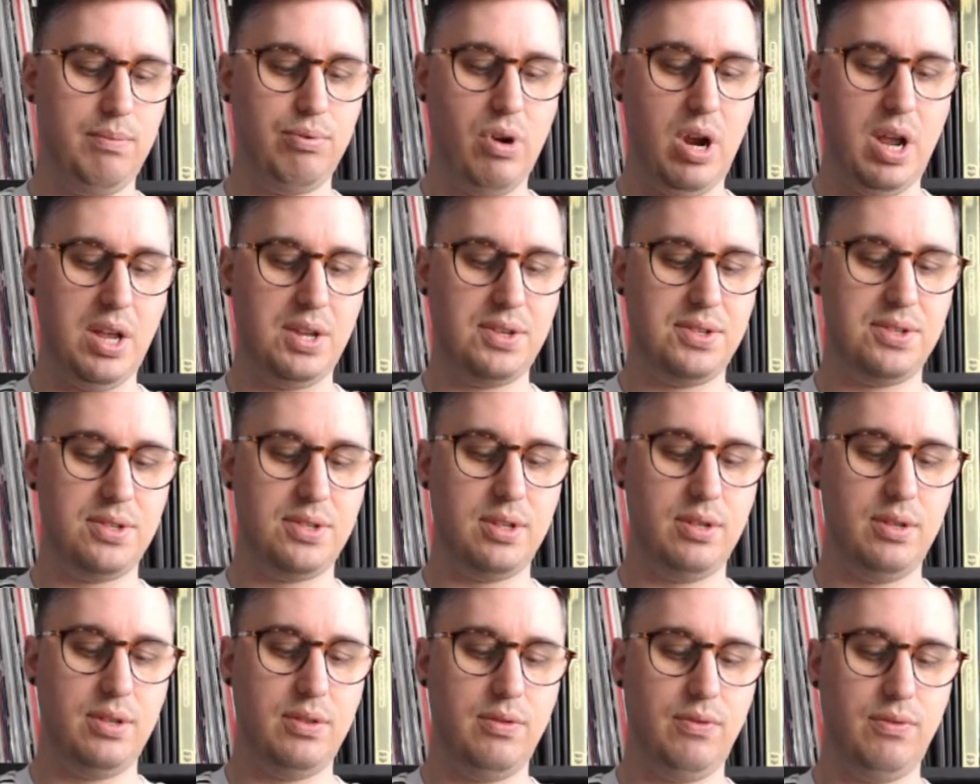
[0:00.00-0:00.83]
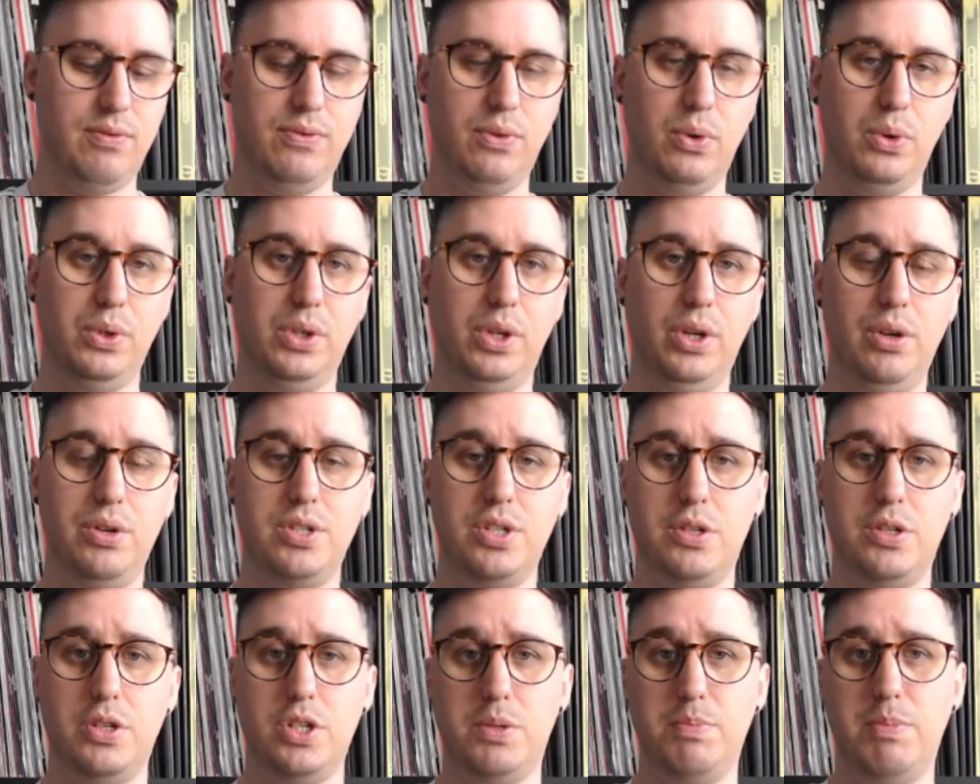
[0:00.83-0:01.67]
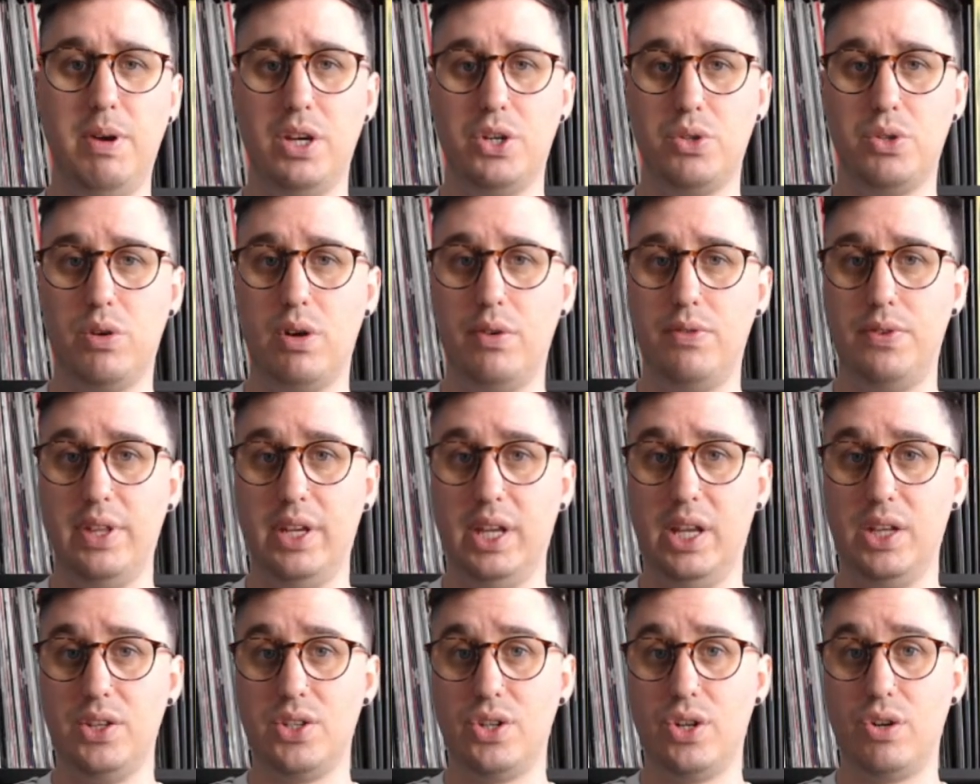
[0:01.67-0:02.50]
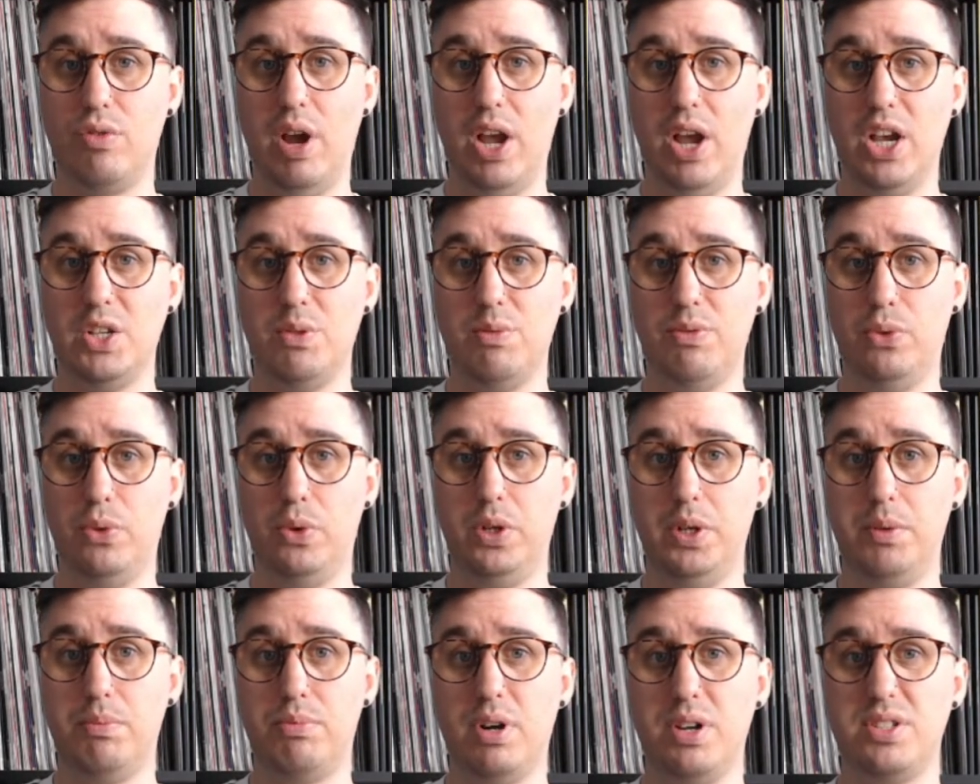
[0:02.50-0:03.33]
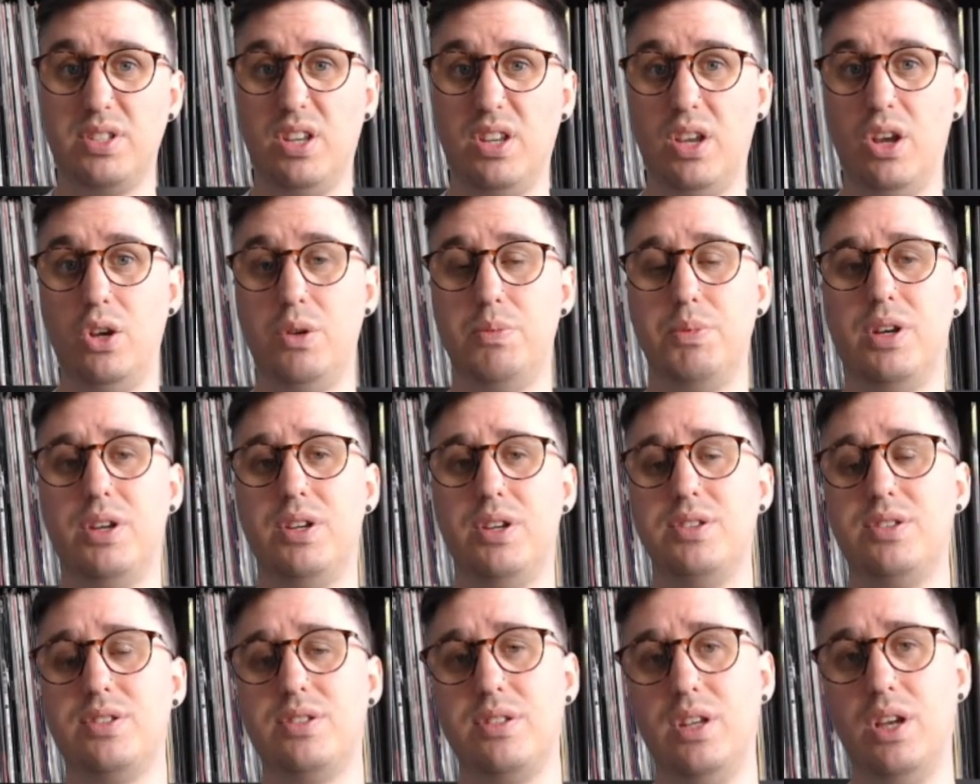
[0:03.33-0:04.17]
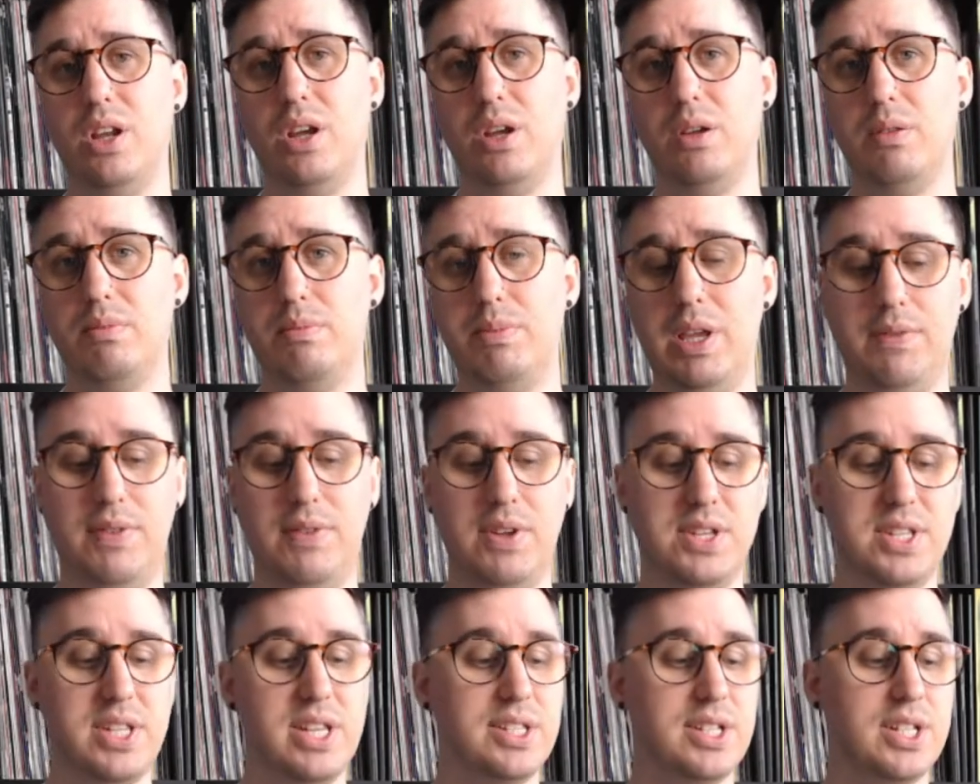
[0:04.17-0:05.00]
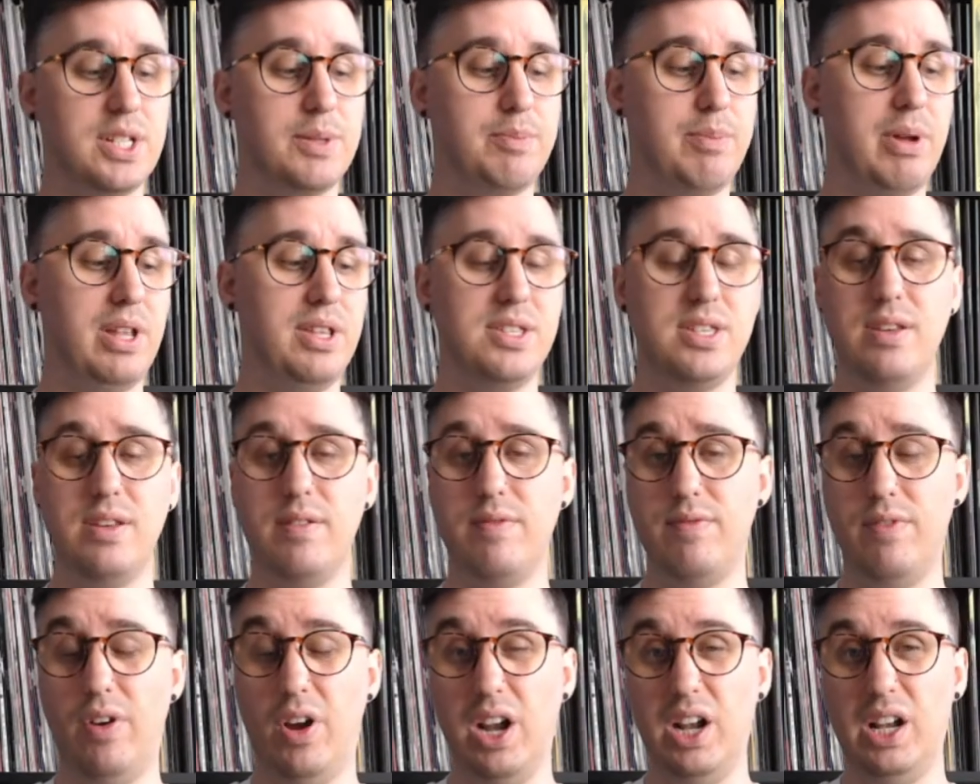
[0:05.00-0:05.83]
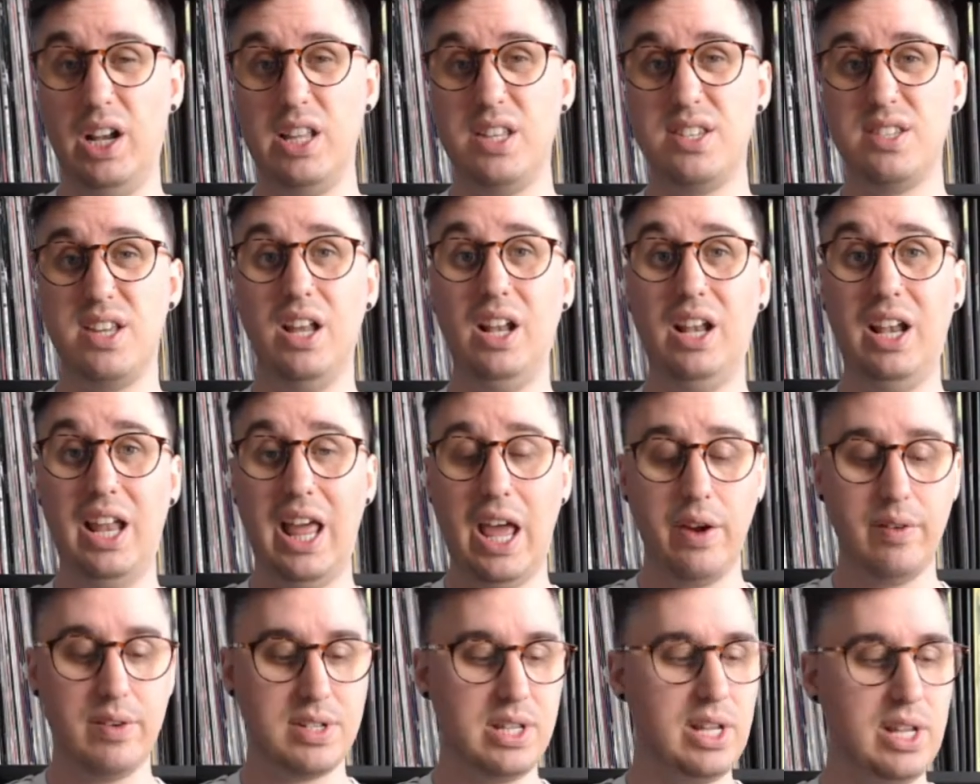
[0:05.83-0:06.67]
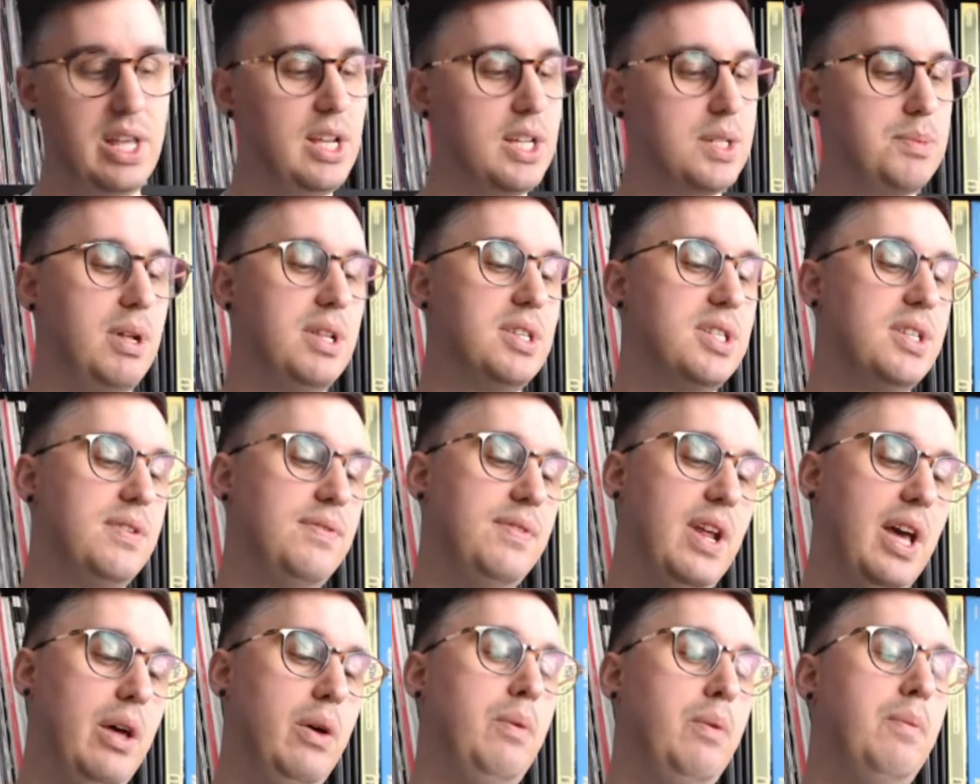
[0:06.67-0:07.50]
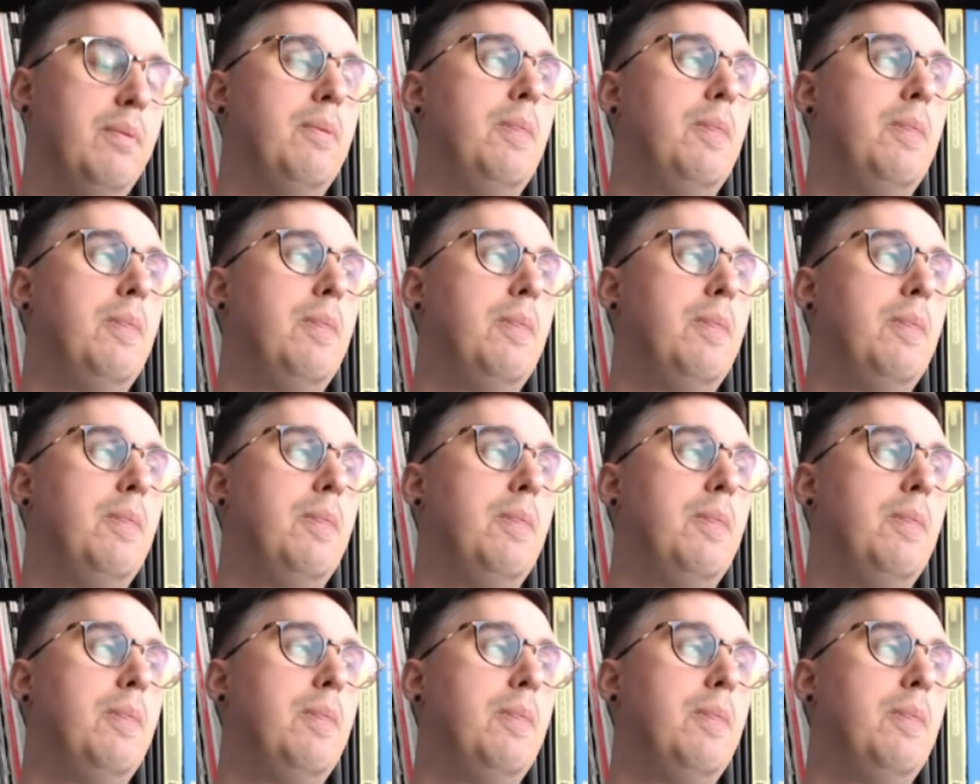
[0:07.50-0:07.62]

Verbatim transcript: press for you to just make sure everything is correct before you press go because you know PVC is expensive, vinyl is hilariously expensive now.